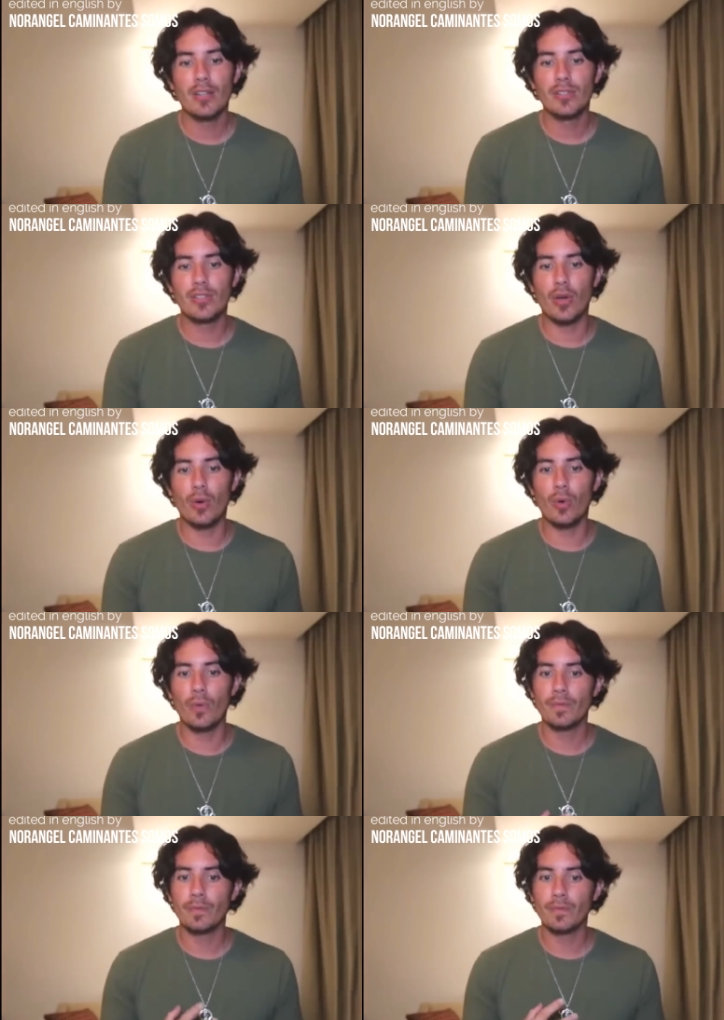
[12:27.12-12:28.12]

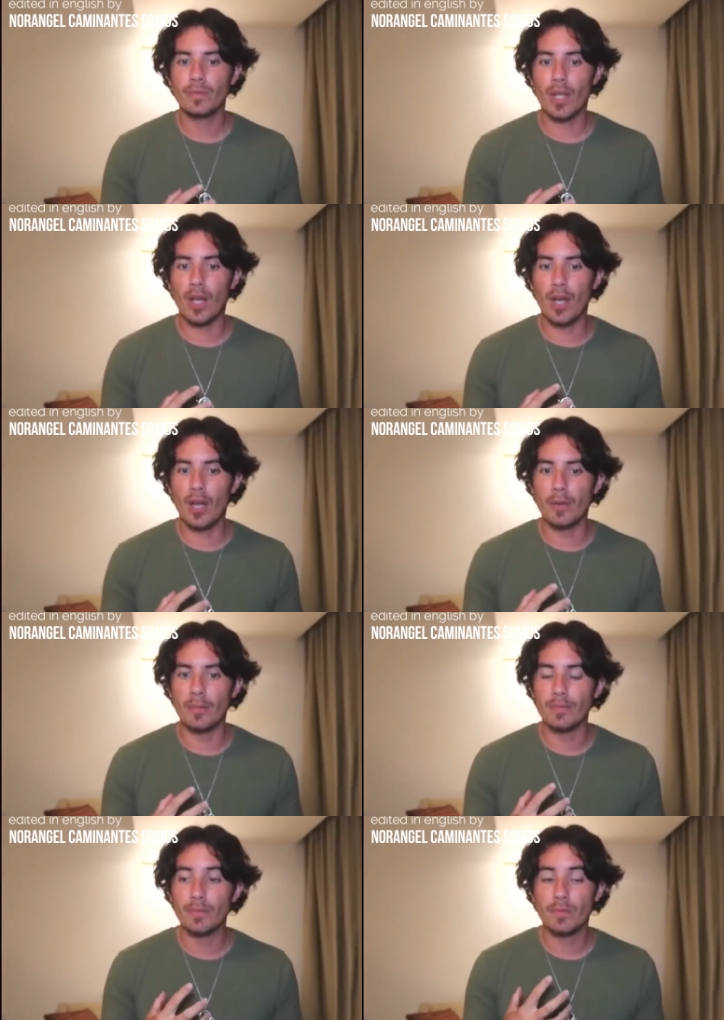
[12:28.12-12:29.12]
So
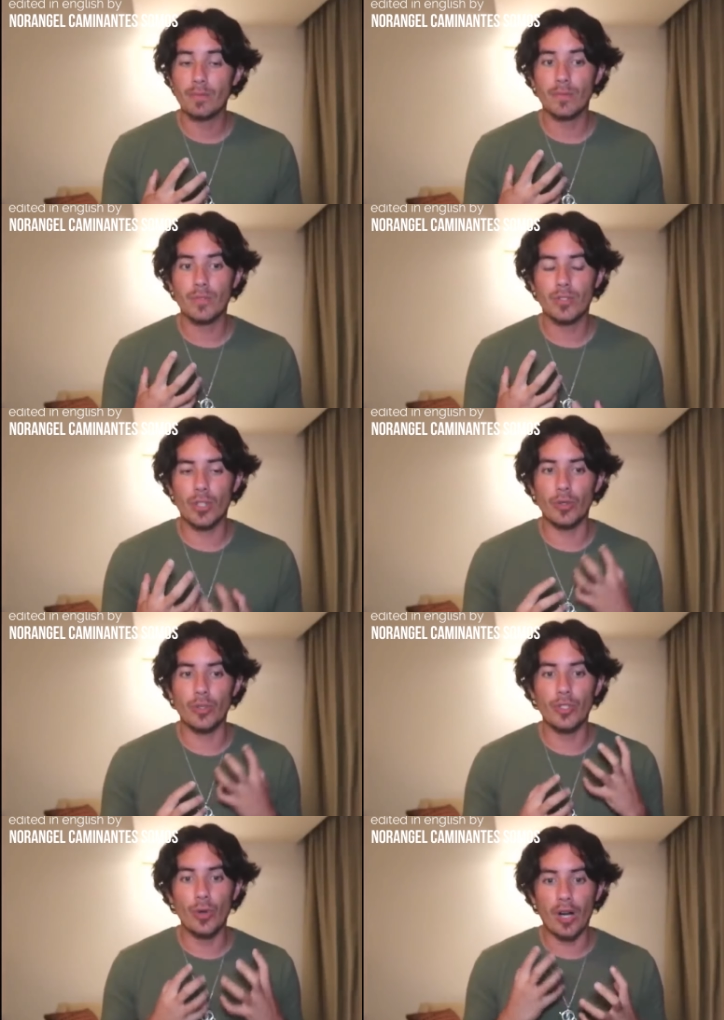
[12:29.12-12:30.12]
so
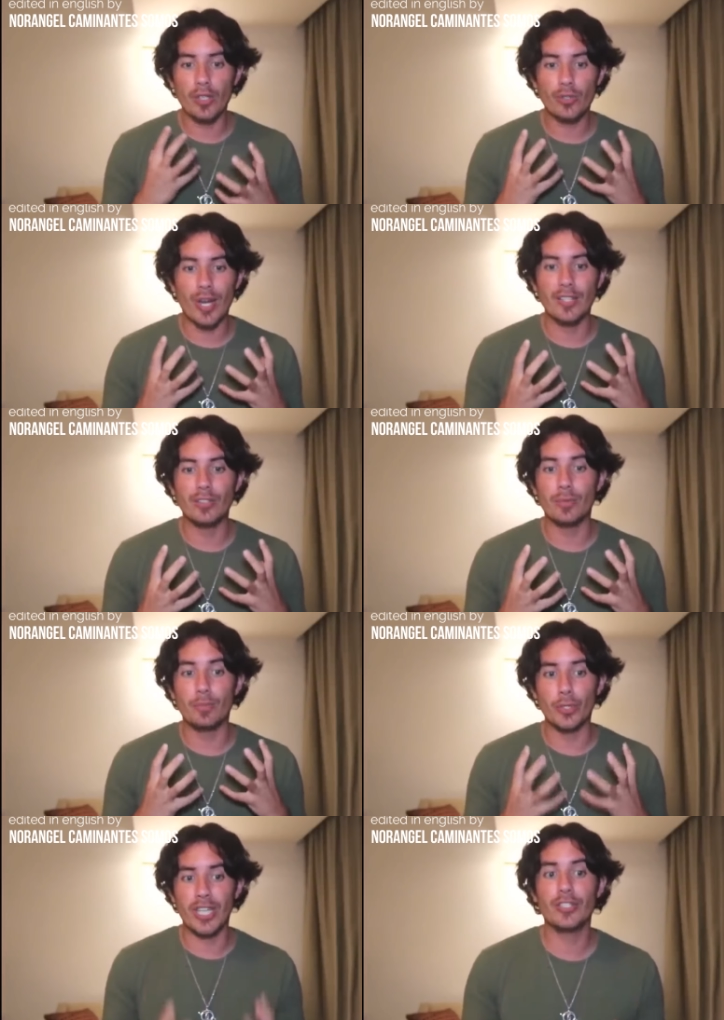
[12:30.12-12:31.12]
you are trying to
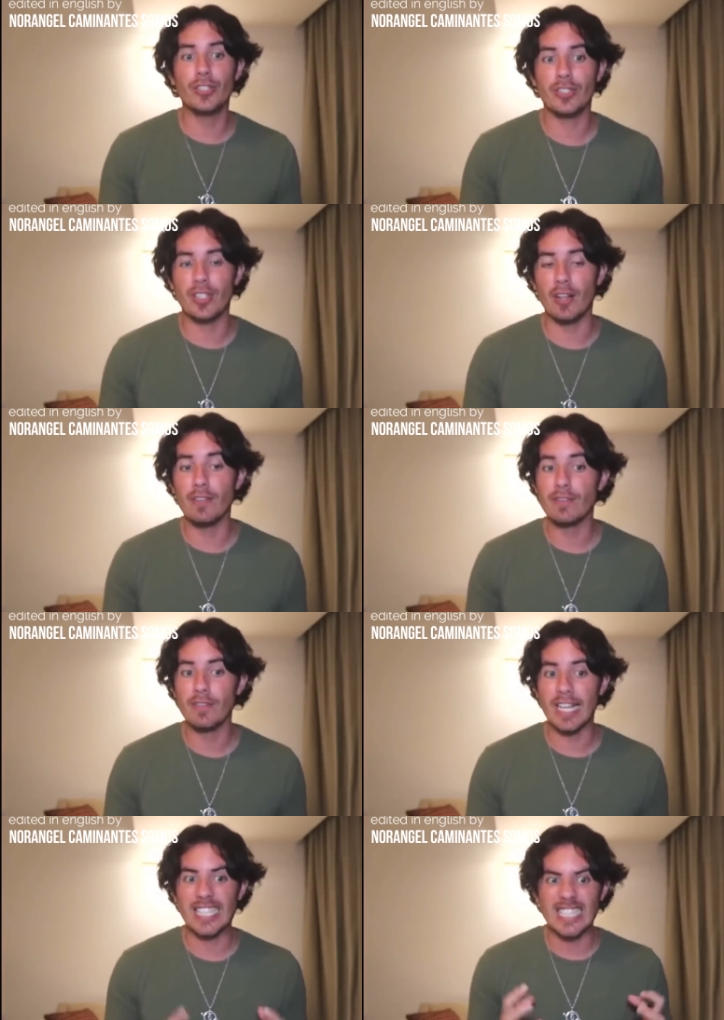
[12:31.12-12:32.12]
protect yourself,
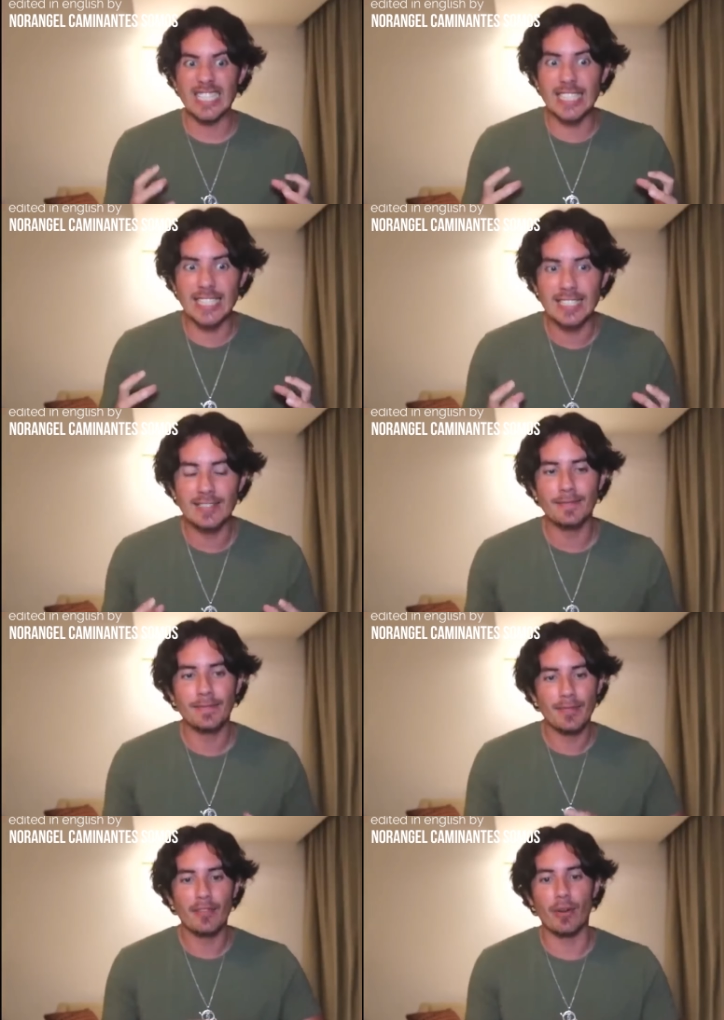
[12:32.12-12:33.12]
like,
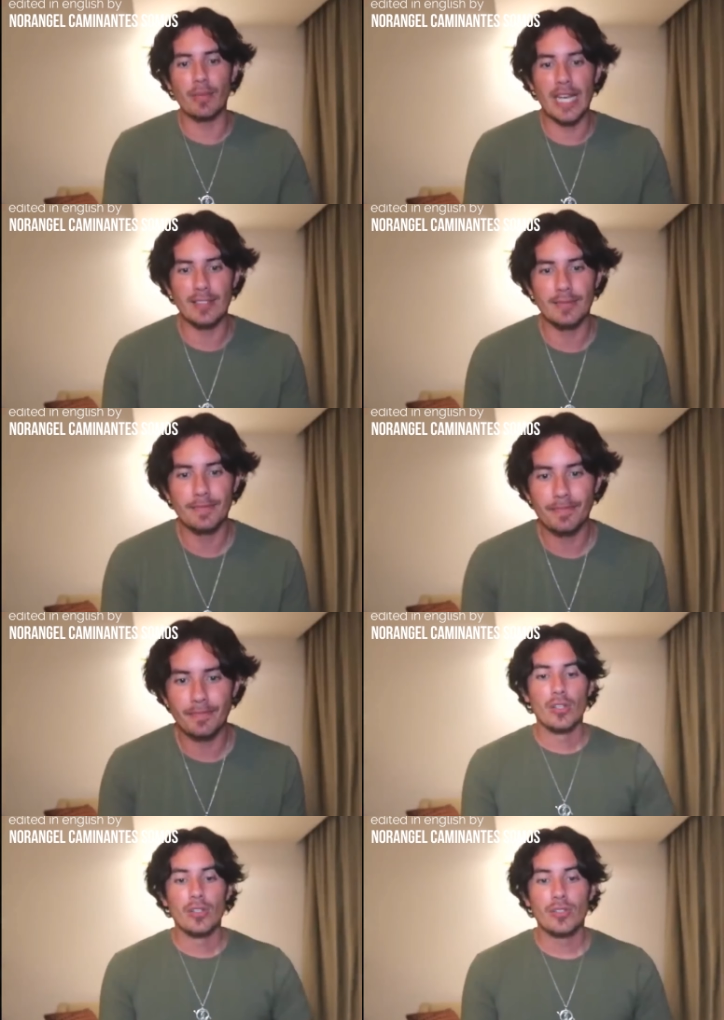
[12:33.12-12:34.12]
from that.
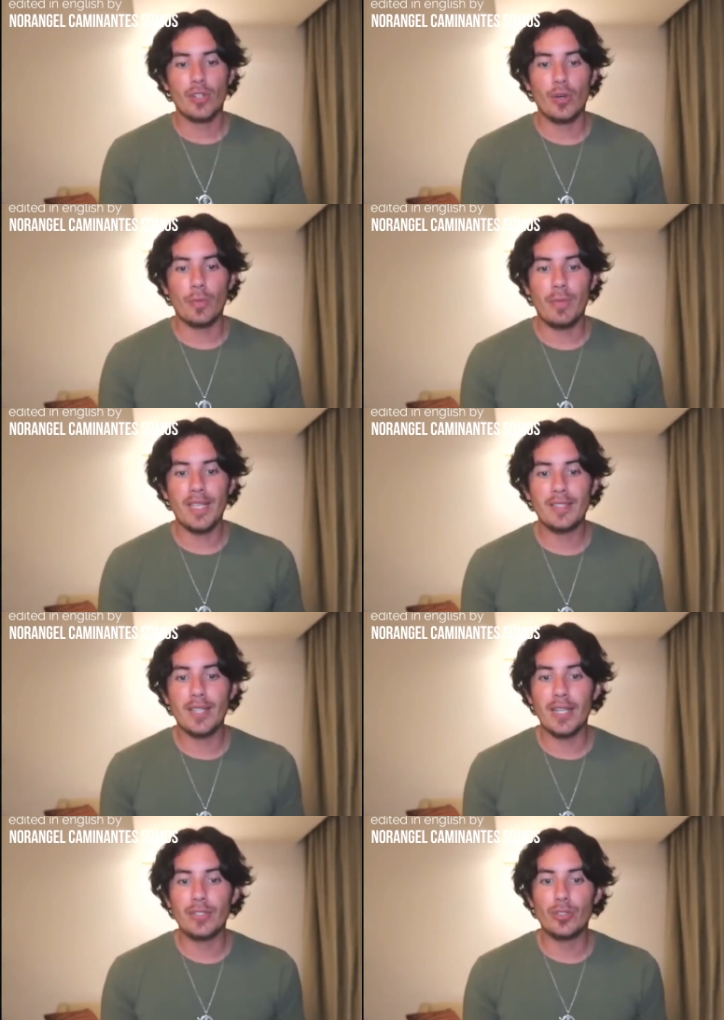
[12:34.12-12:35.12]
So
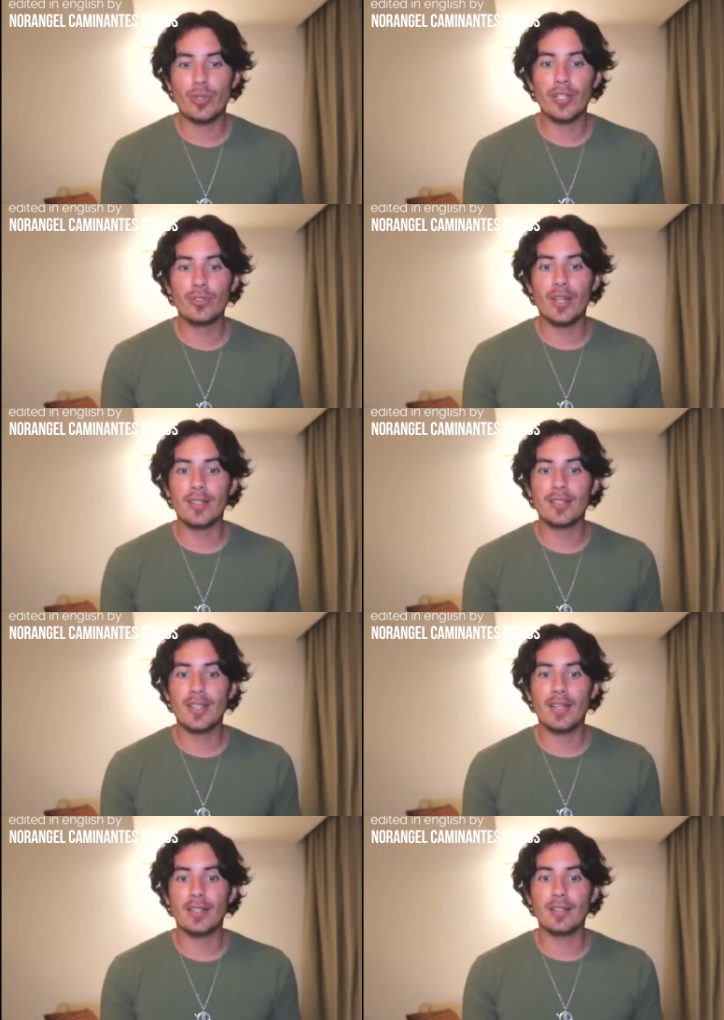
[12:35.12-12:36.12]
basically, to try to
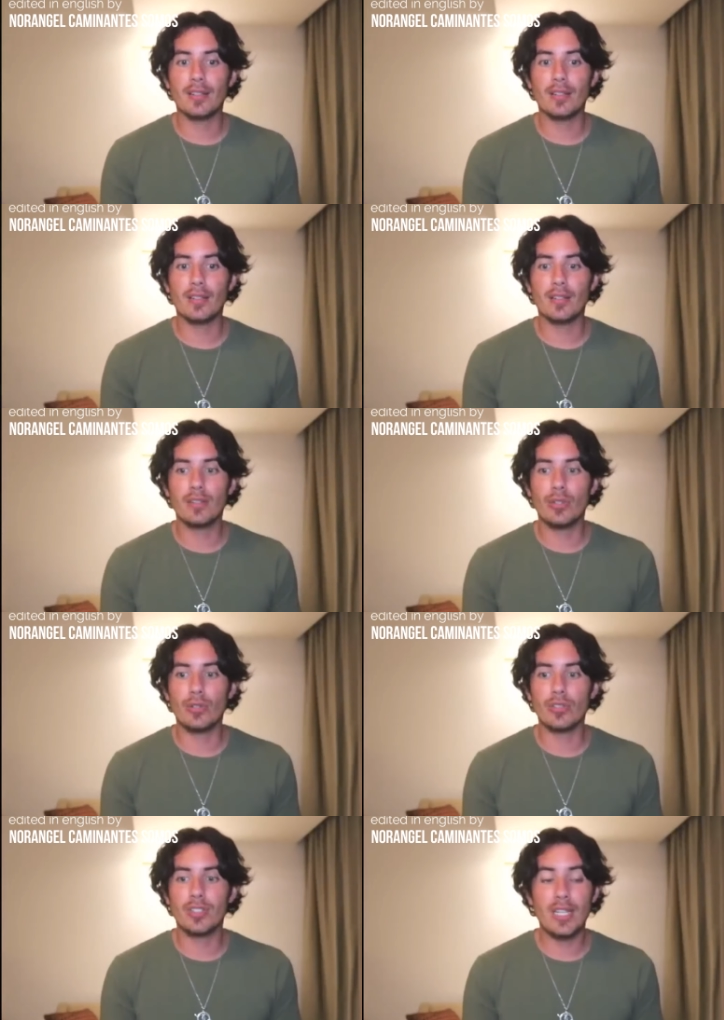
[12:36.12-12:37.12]
understand
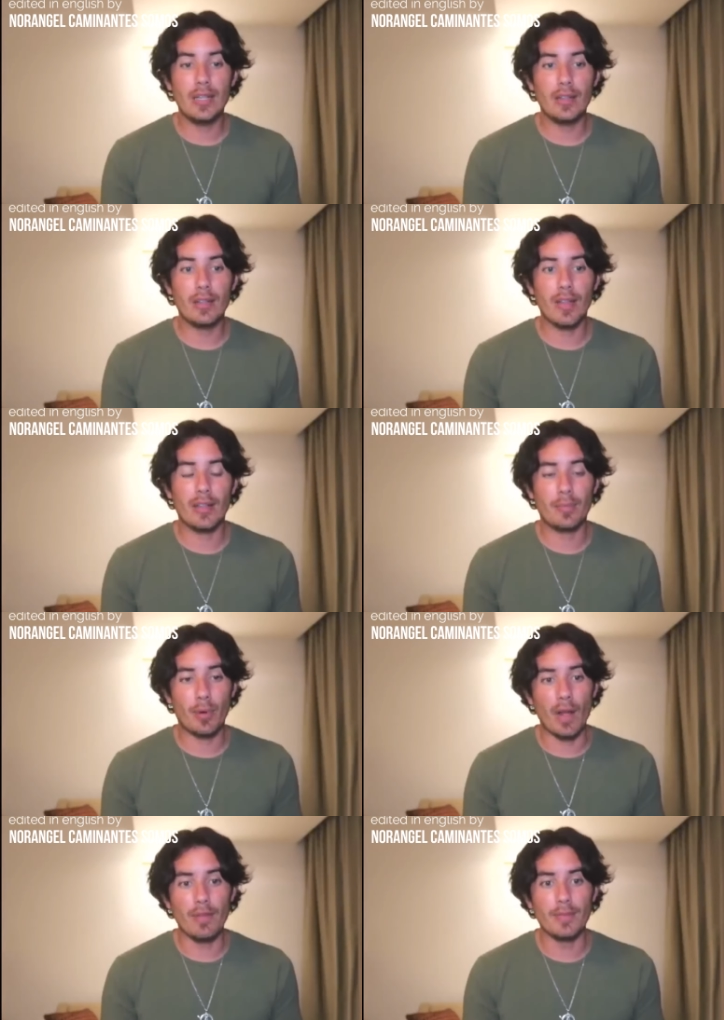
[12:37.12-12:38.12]
your teeth and the
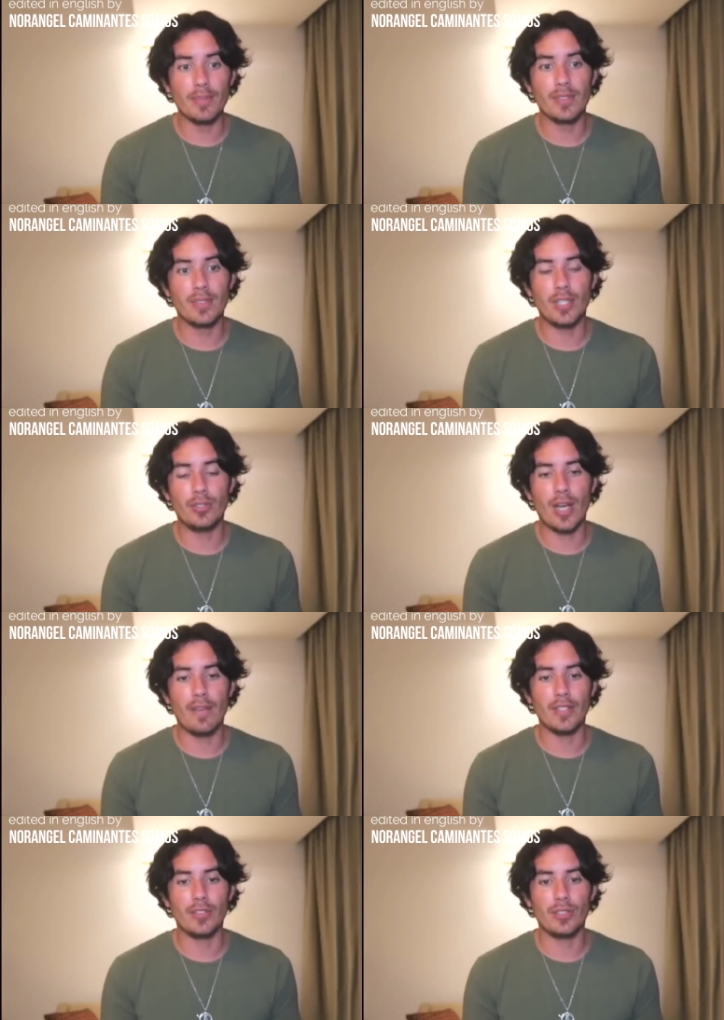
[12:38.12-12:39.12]
problems that you
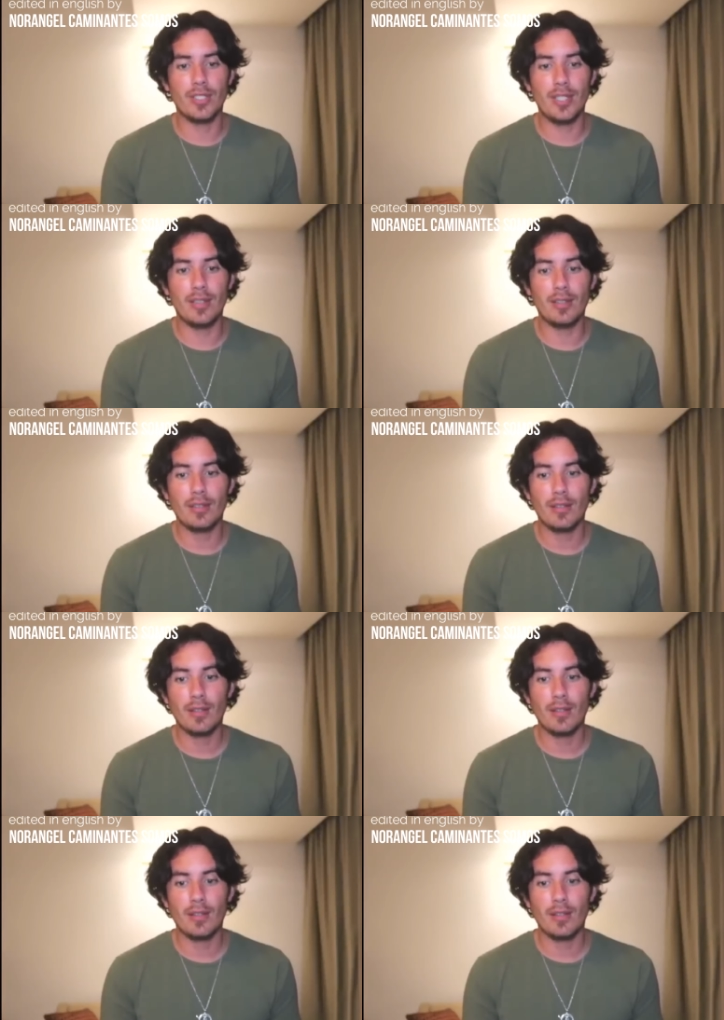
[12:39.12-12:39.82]
have in your teeth